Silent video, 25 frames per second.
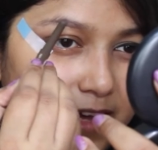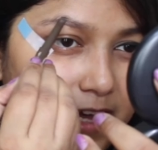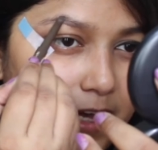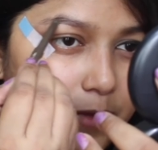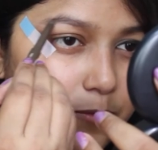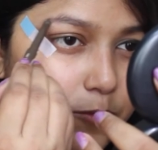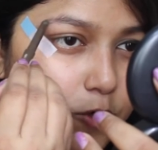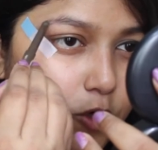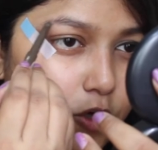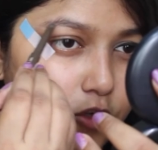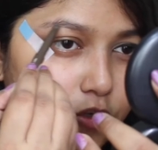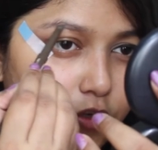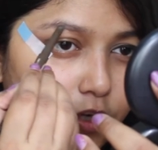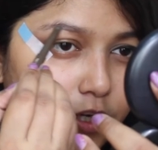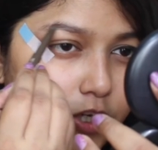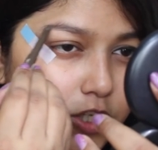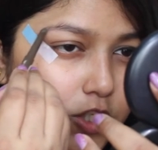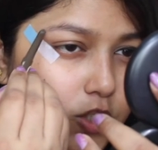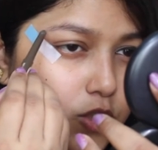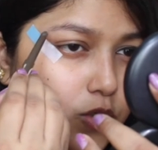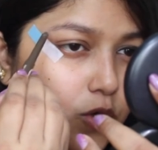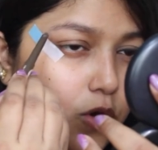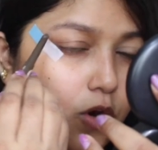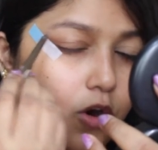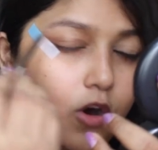I'm not
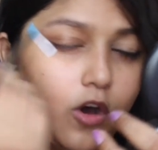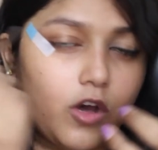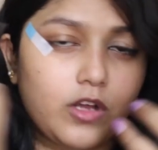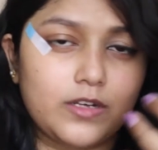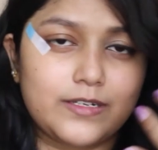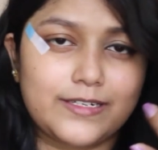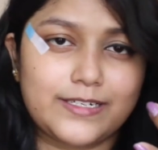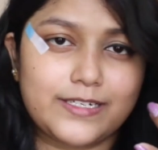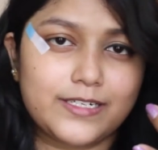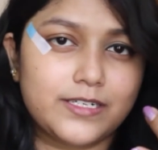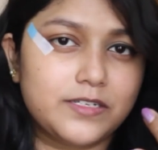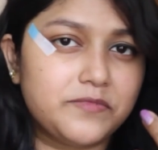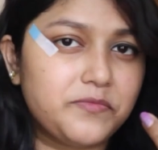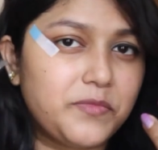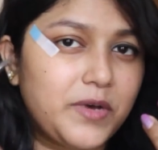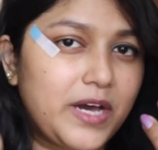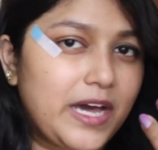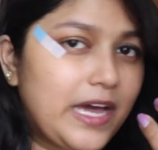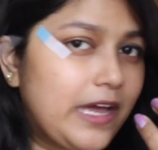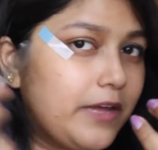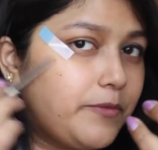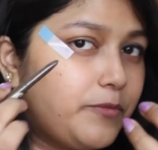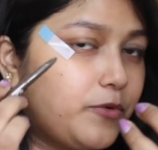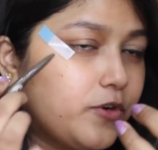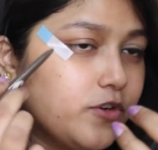going to alter
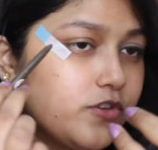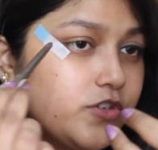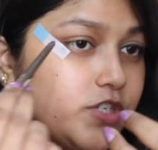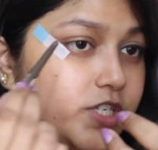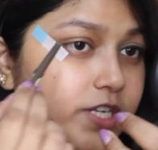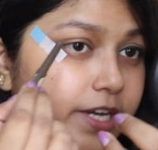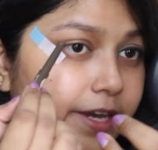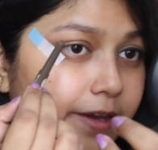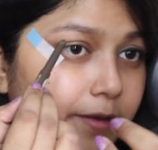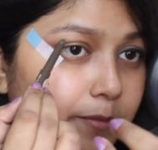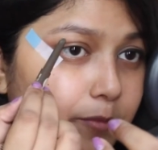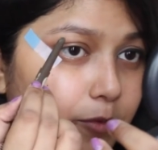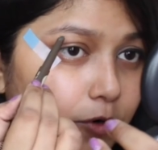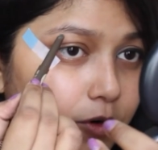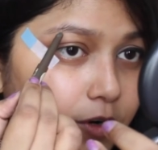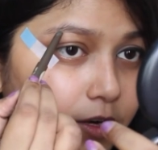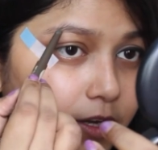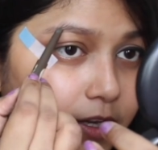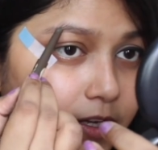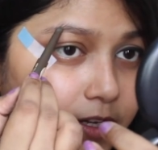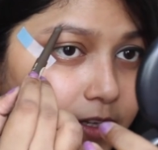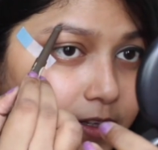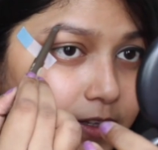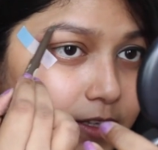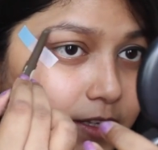my eyebrow shape or
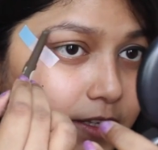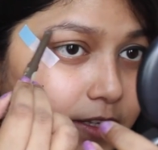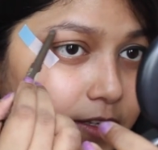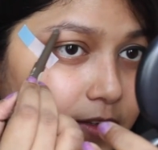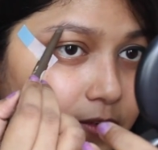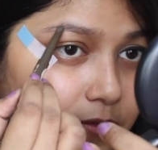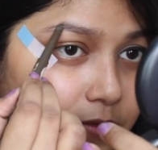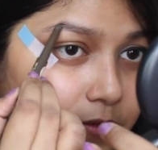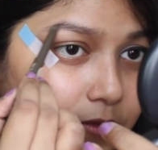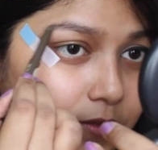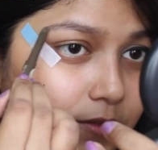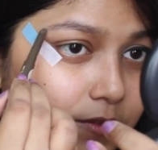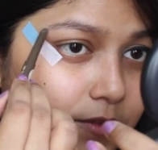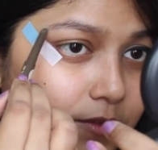anything.